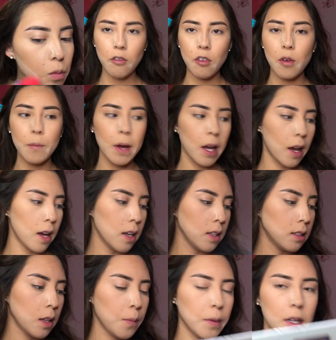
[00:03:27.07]
For my
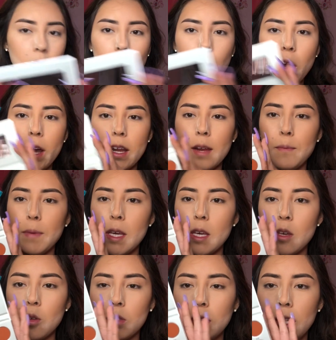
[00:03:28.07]
eyes, I'm gonna go ahead and be
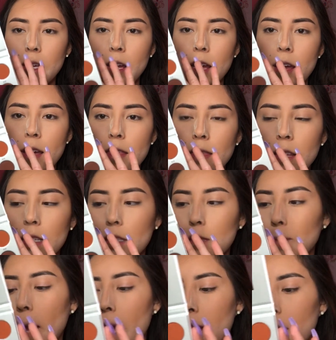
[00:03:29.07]
using this
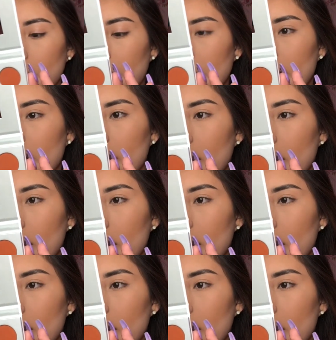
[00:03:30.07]
palette right